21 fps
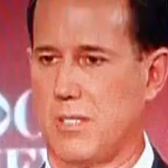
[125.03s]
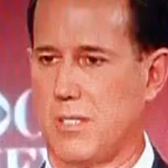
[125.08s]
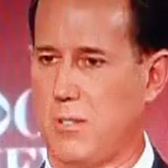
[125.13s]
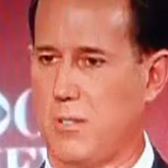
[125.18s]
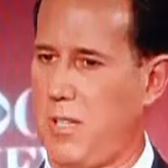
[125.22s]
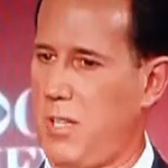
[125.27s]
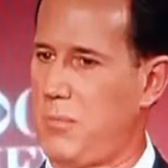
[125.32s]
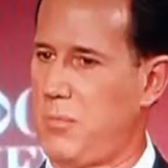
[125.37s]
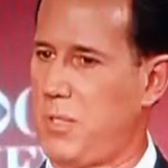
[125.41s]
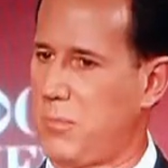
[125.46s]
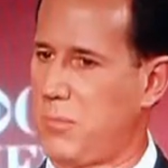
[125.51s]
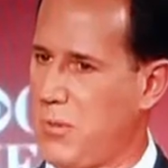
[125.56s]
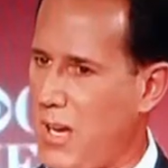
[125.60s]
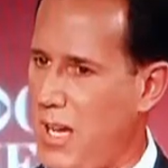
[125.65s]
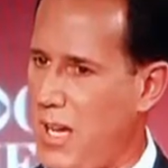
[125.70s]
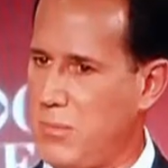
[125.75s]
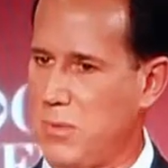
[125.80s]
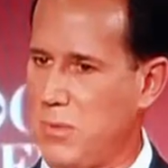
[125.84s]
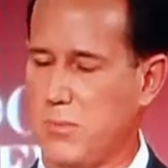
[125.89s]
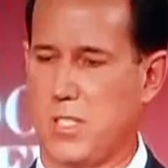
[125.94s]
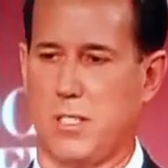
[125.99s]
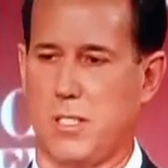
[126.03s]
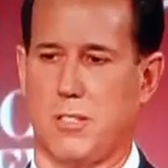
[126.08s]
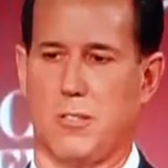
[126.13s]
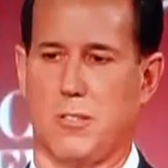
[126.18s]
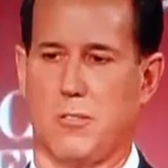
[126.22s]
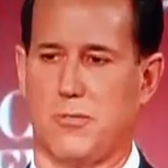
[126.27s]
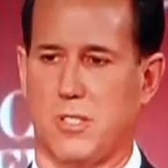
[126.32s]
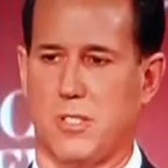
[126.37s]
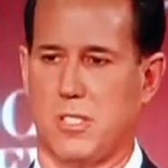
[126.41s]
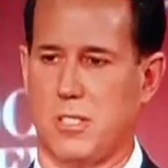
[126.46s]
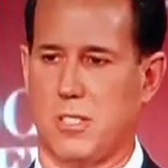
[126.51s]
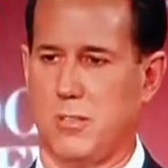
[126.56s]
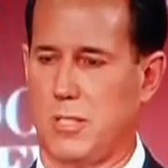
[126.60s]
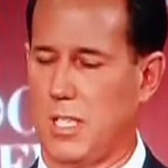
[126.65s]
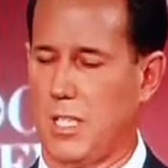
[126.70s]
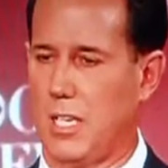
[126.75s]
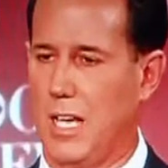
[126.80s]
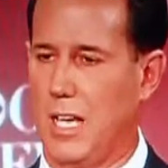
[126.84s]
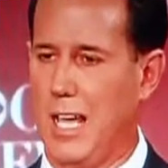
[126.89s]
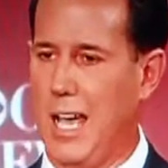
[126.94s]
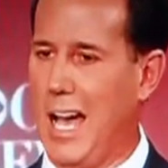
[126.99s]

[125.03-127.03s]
there have been problems at their facility.